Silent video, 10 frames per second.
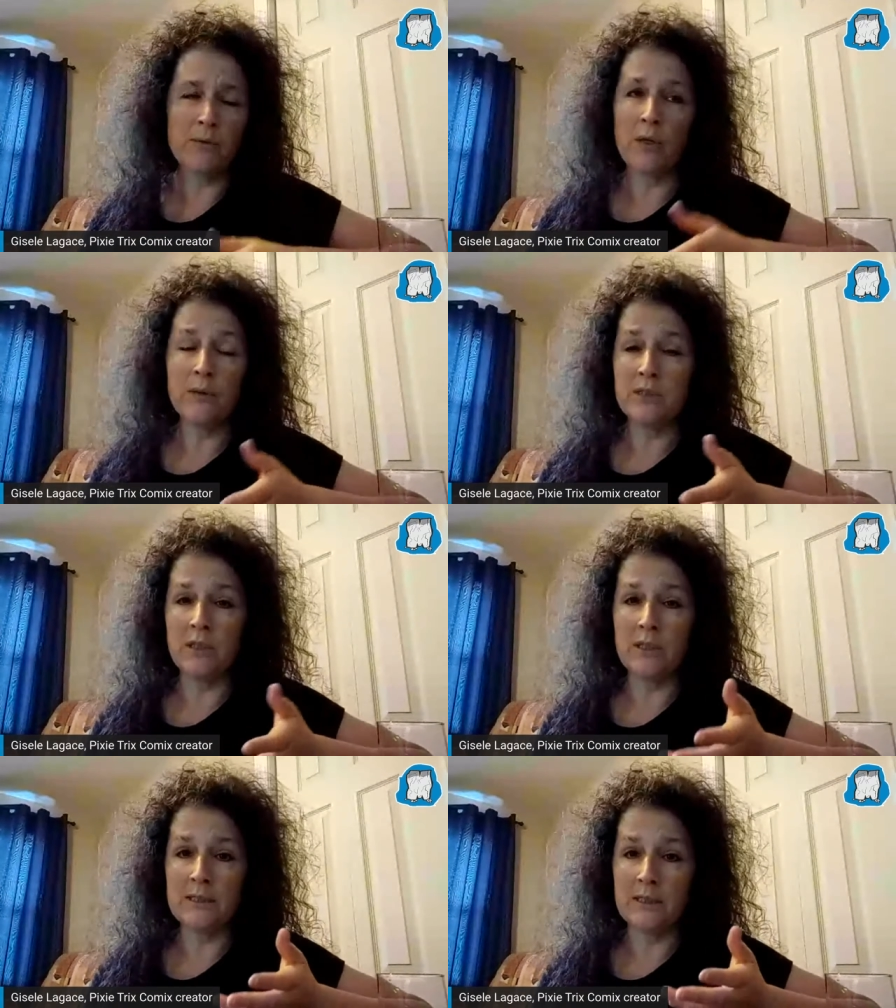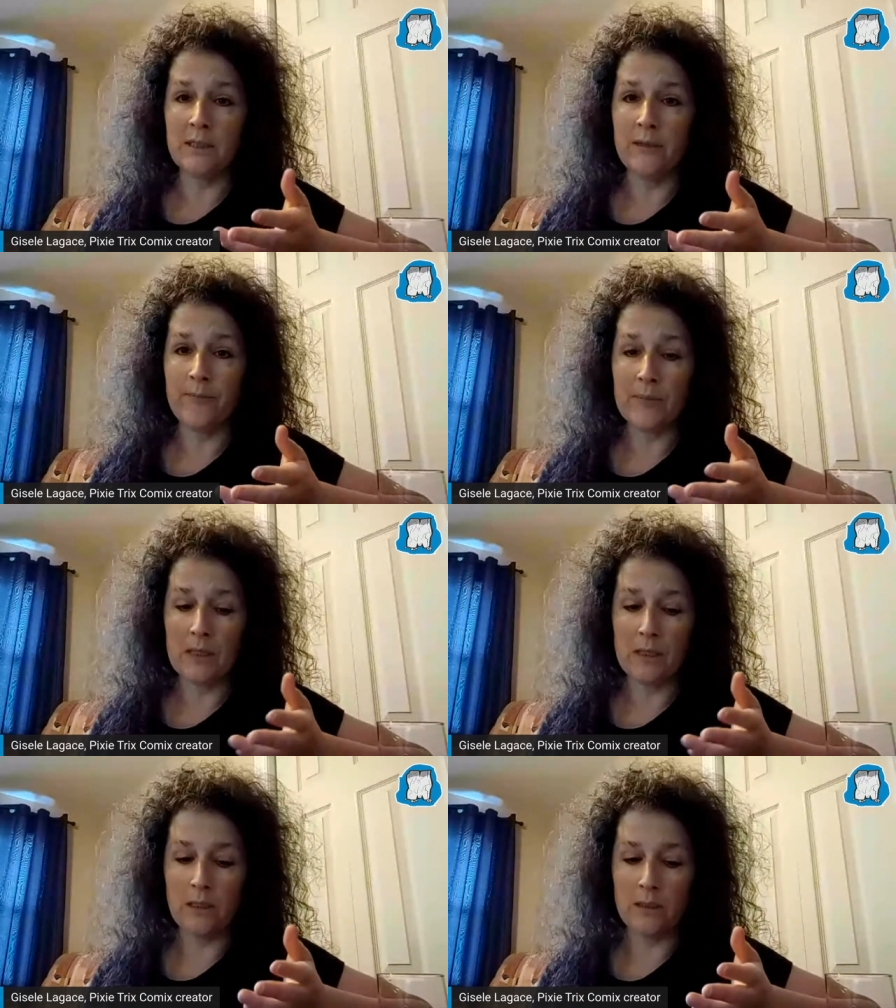But it was always done as a um,
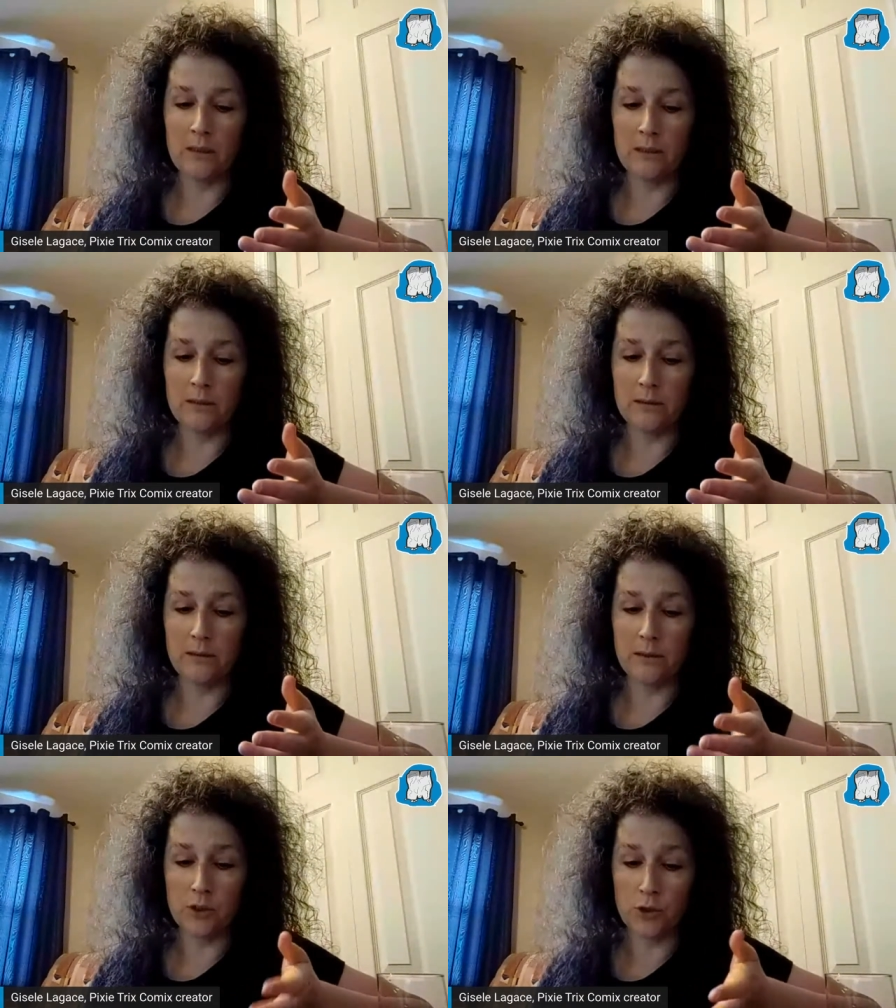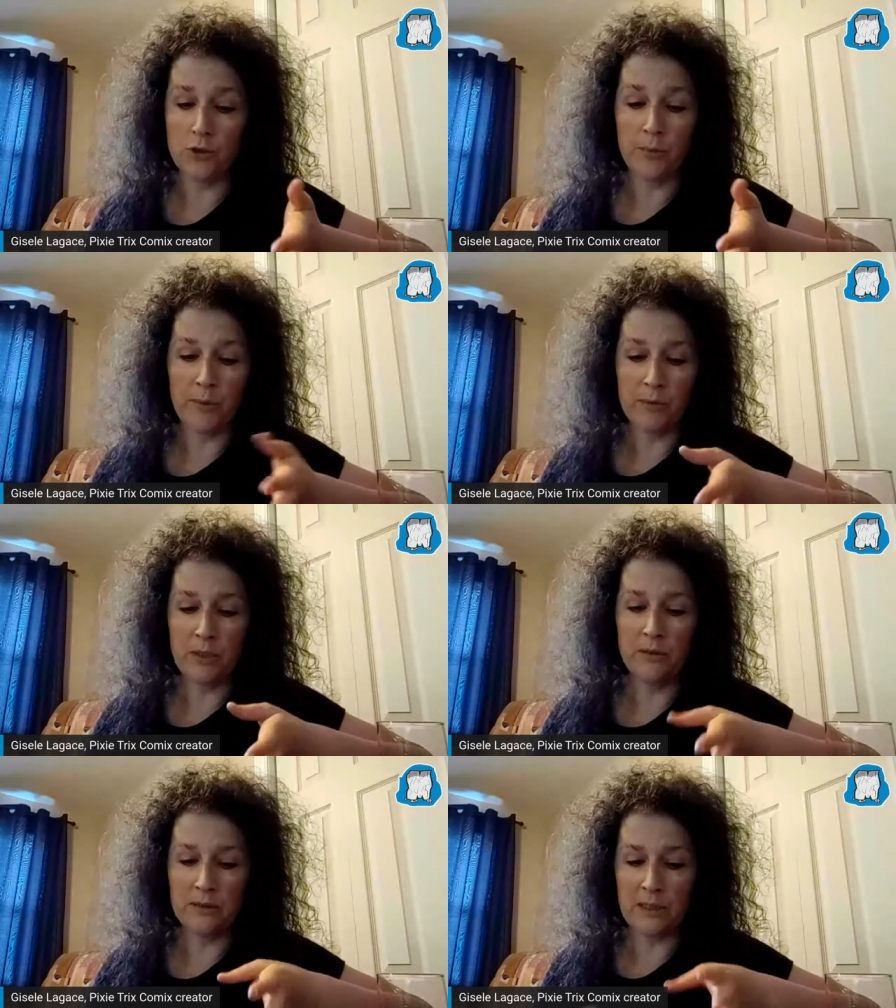uh, a strip. It was
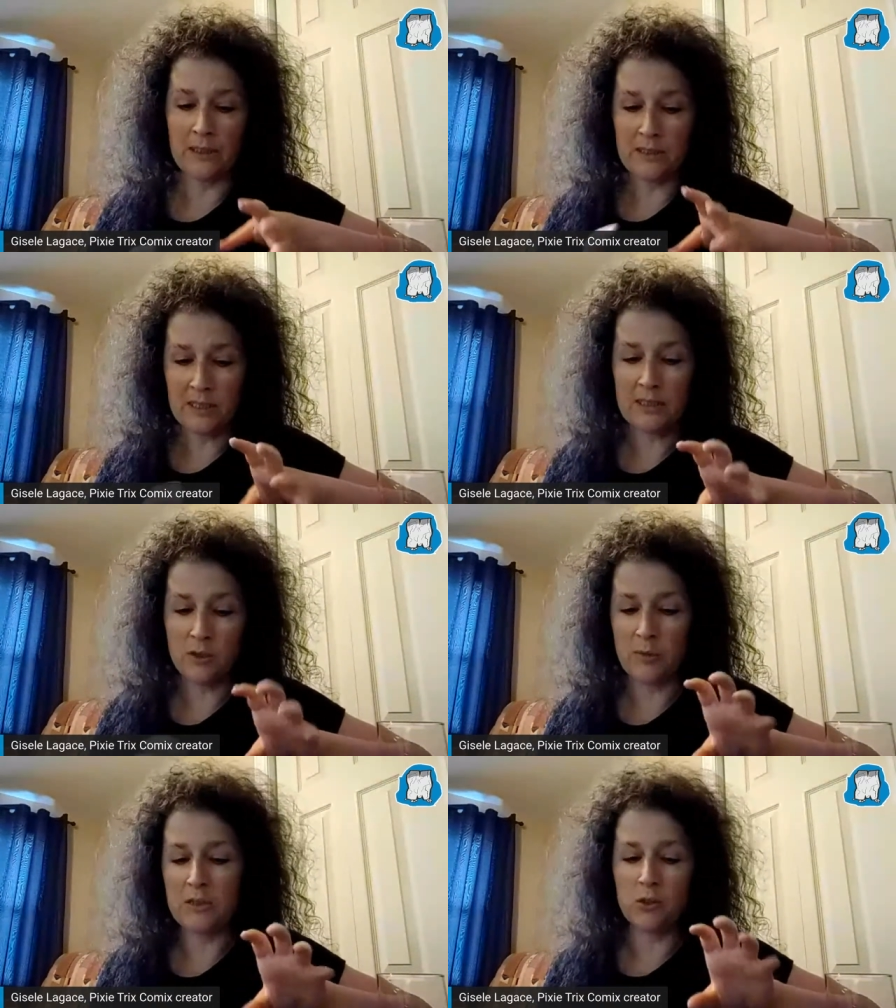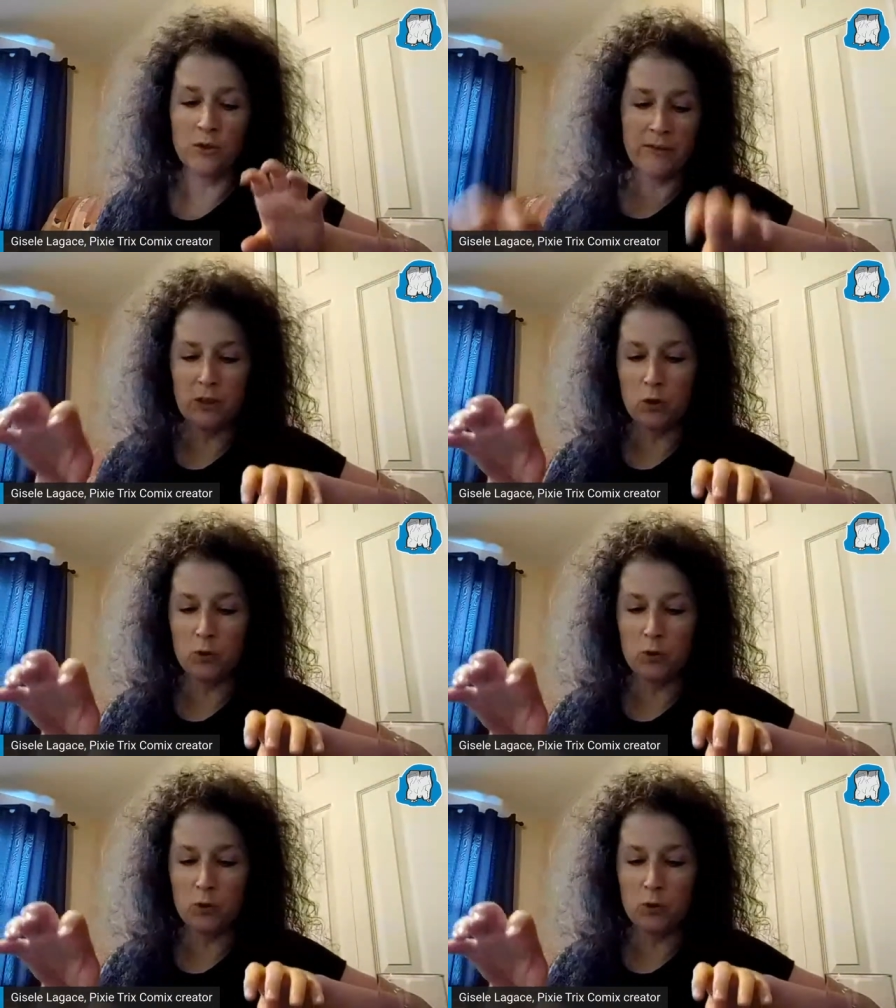always intended to be sort of like a